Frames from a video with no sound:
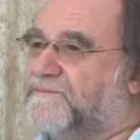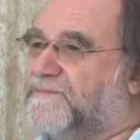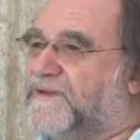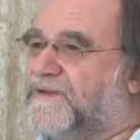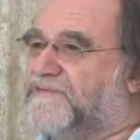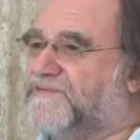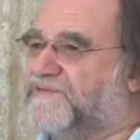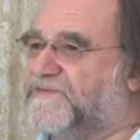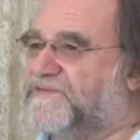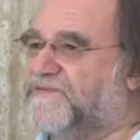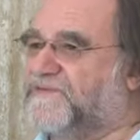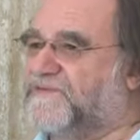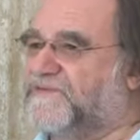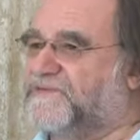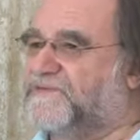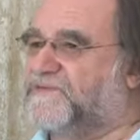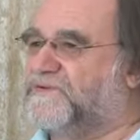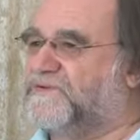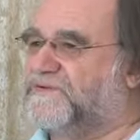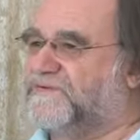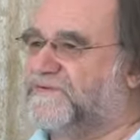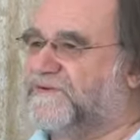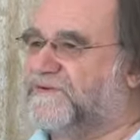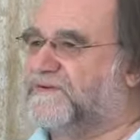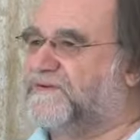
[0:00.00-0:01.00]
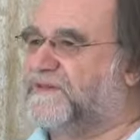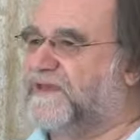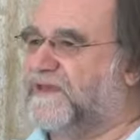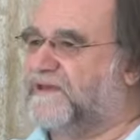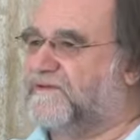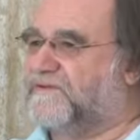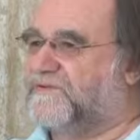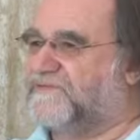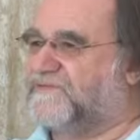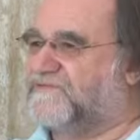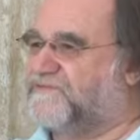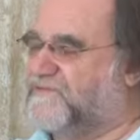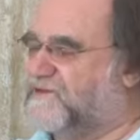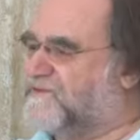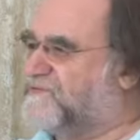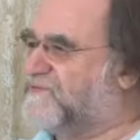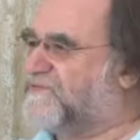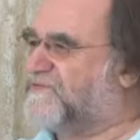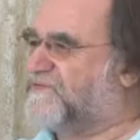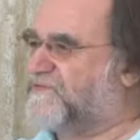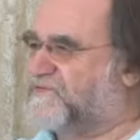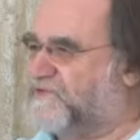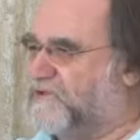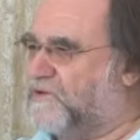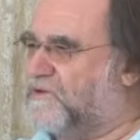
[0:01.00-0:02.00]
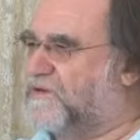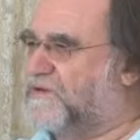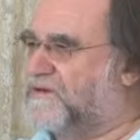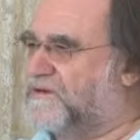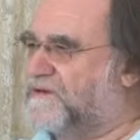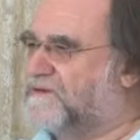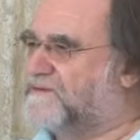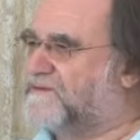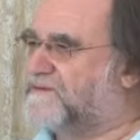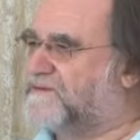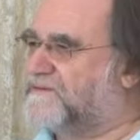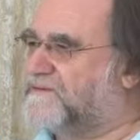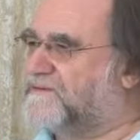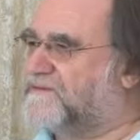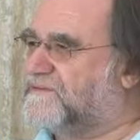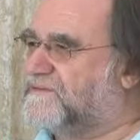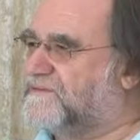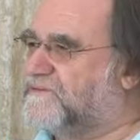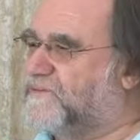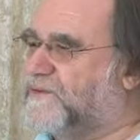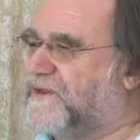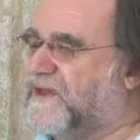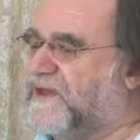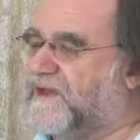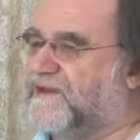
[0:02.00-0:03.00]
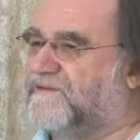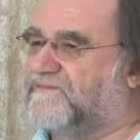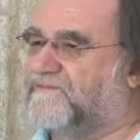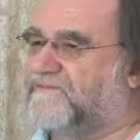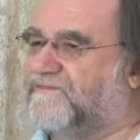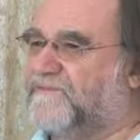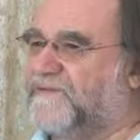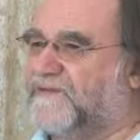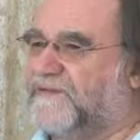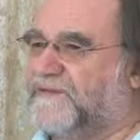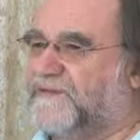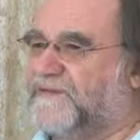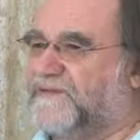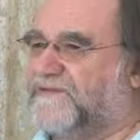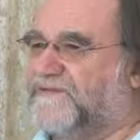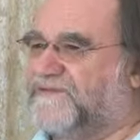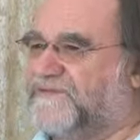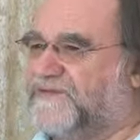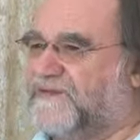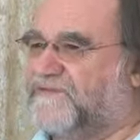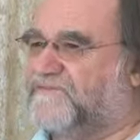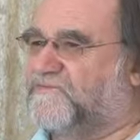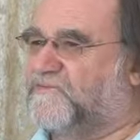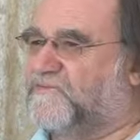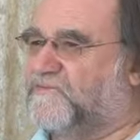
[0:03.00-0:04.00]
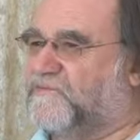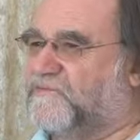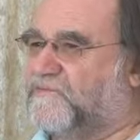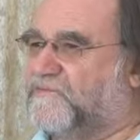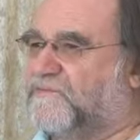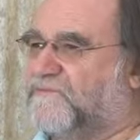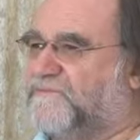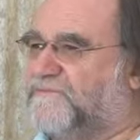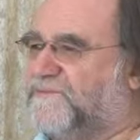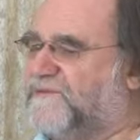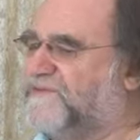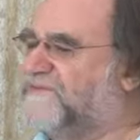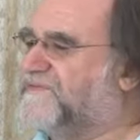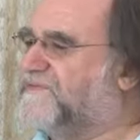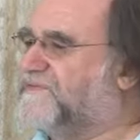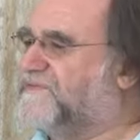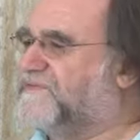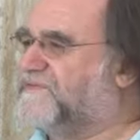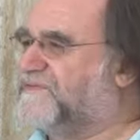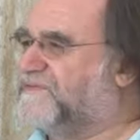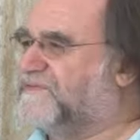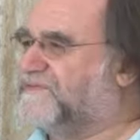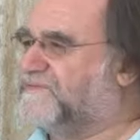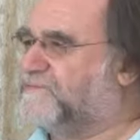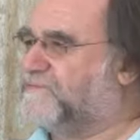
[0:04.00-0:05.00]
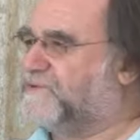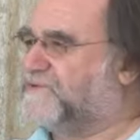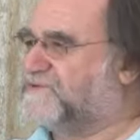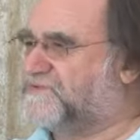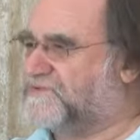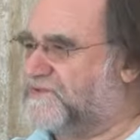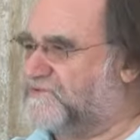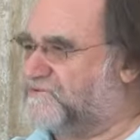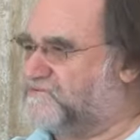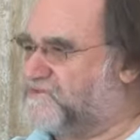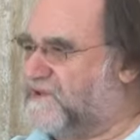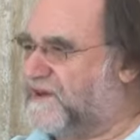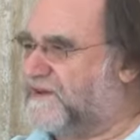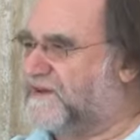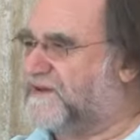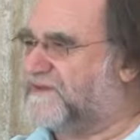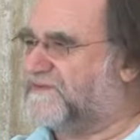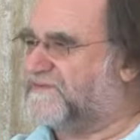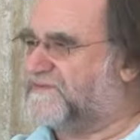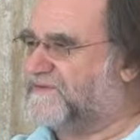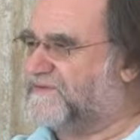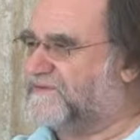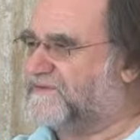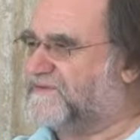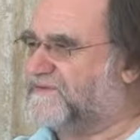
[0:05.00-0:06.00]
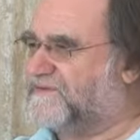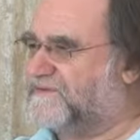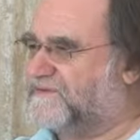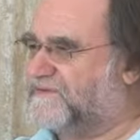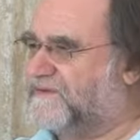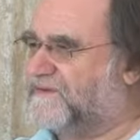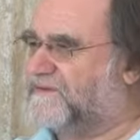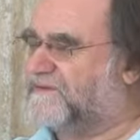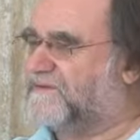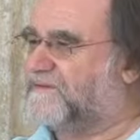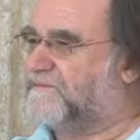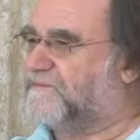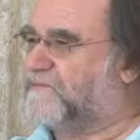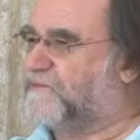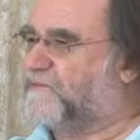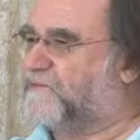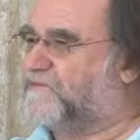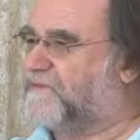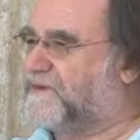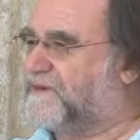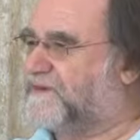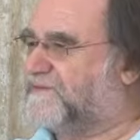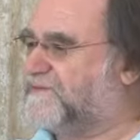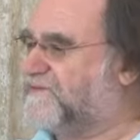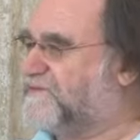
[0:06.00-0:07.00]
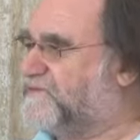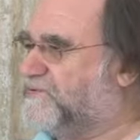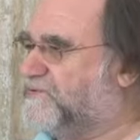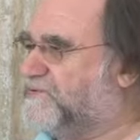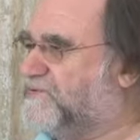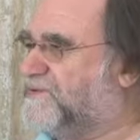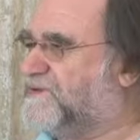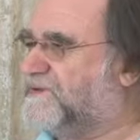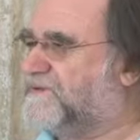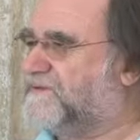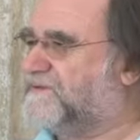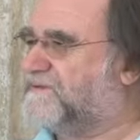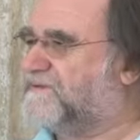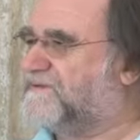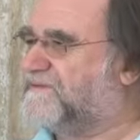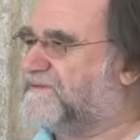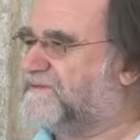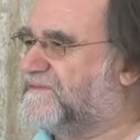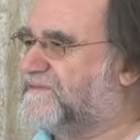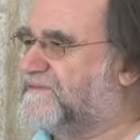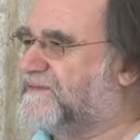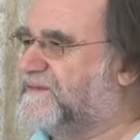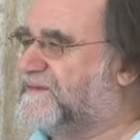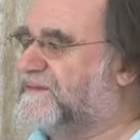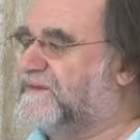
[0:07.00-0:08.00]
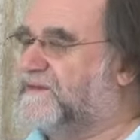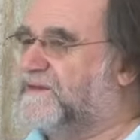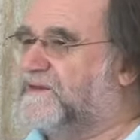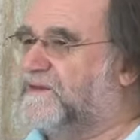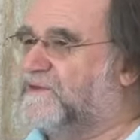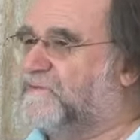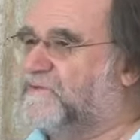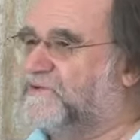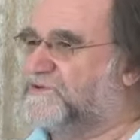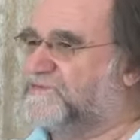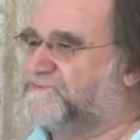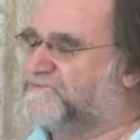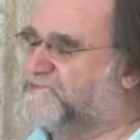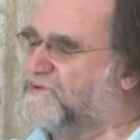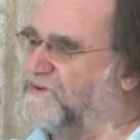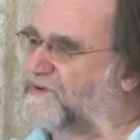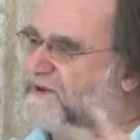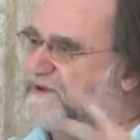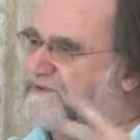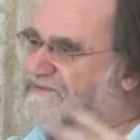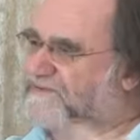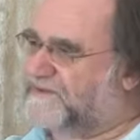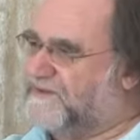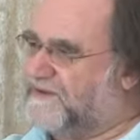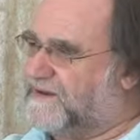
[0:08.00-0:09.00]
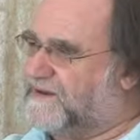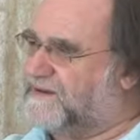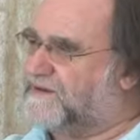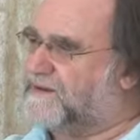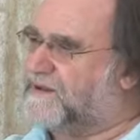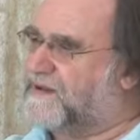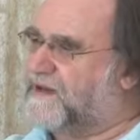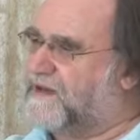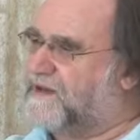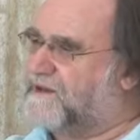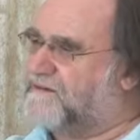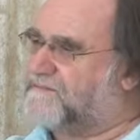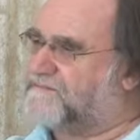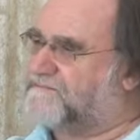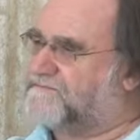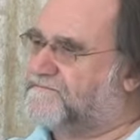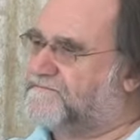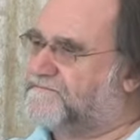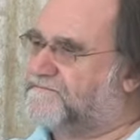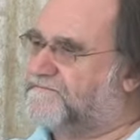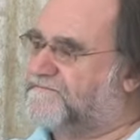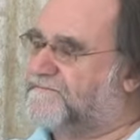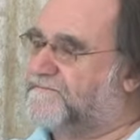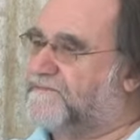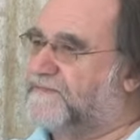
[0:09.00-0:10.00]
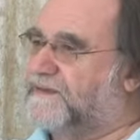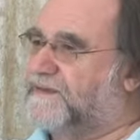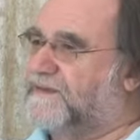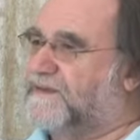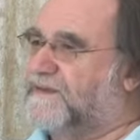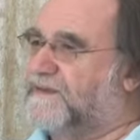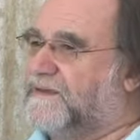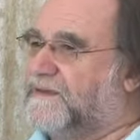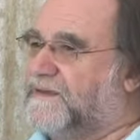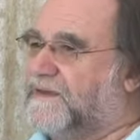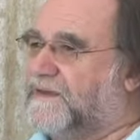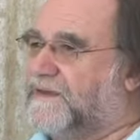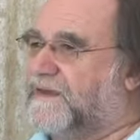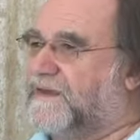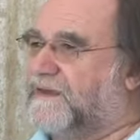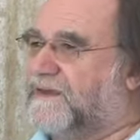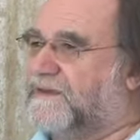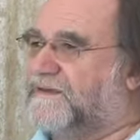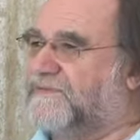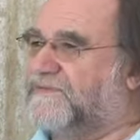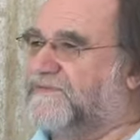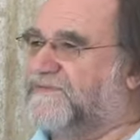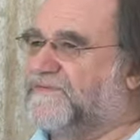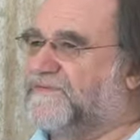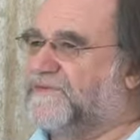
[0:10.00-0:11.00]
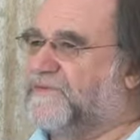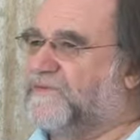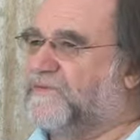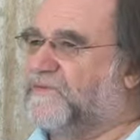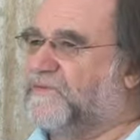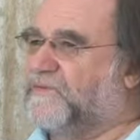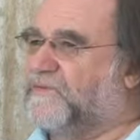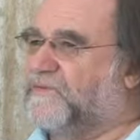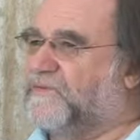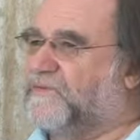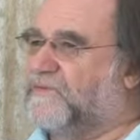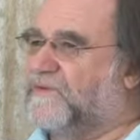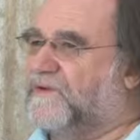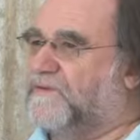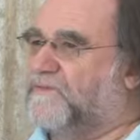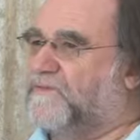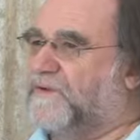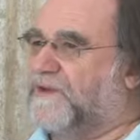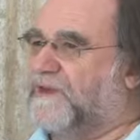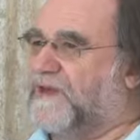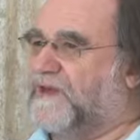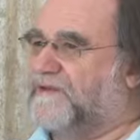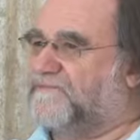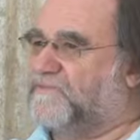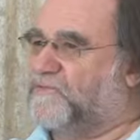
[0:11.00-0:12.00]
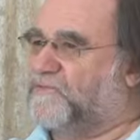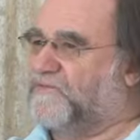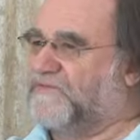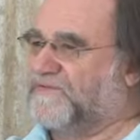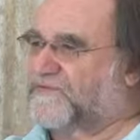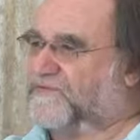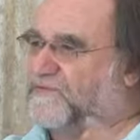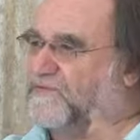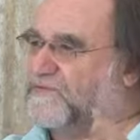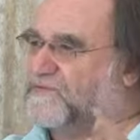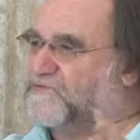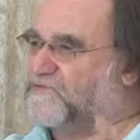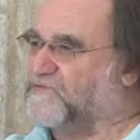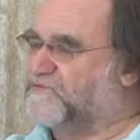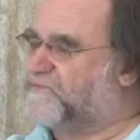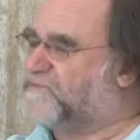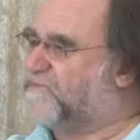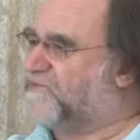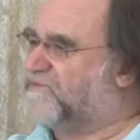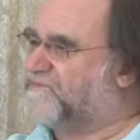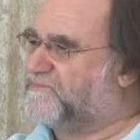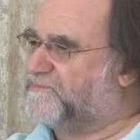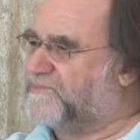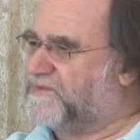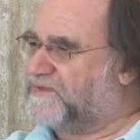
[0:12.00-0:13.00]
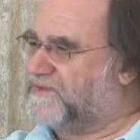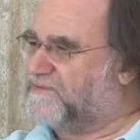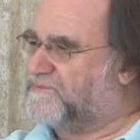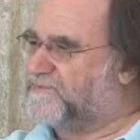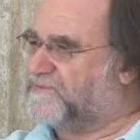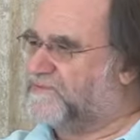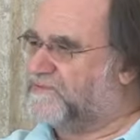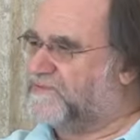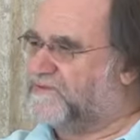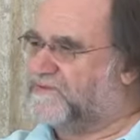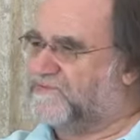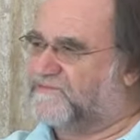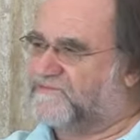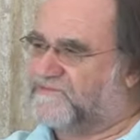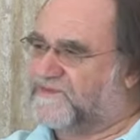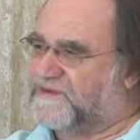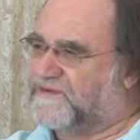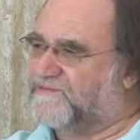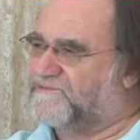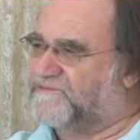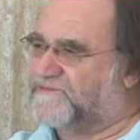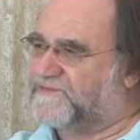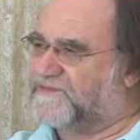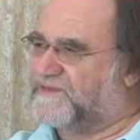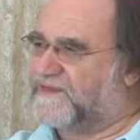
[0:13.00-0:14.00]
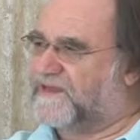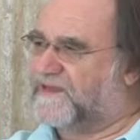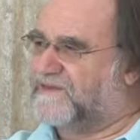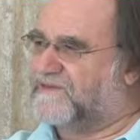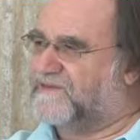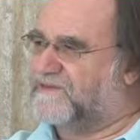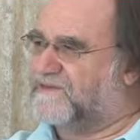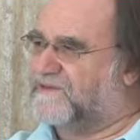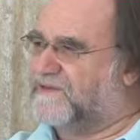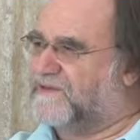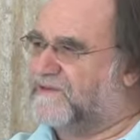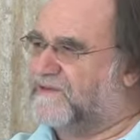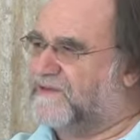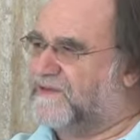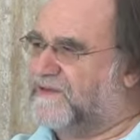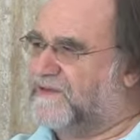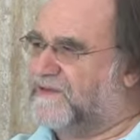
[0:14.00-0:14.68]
But this community now is very solid. We have several businesses which are running since already 2 years, which bring us an income. And so we have also a group of people who've lived together